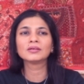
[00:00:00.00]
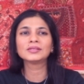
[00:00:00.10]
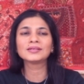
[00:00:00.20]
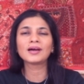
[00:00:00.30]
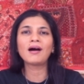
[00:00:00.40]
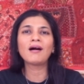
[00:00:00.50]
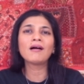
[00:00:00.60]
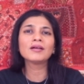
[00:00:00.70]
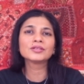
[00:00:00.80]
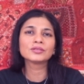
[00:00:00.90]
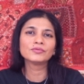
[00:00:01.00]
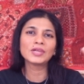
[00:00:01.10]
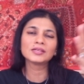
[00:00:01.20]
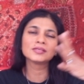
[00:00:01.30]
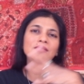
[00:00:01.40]
that art
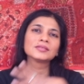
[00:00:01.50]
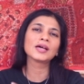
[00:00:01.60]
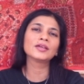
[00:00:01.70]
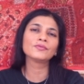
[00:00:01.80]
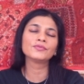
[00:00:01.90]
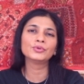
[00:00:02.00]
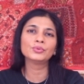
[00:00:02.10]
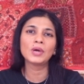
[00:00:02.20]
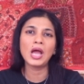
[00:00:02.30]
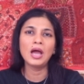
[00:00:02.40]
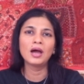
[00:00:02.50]
that is inside of you